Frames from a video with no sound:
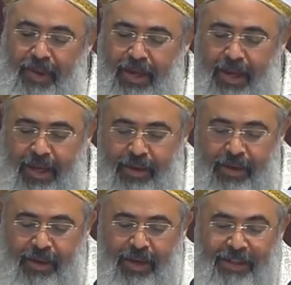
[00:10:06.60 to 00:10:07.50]
And
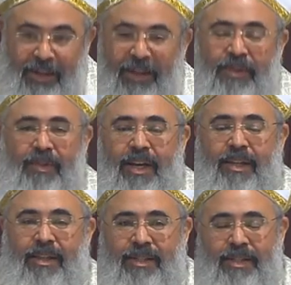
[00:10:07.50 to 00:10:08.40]
it's kind of like
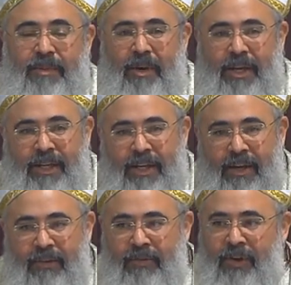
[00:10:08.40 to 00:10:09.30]
the same idea
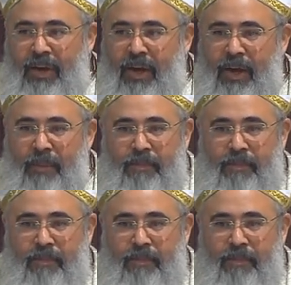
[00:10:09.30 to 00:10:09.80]
of, uh,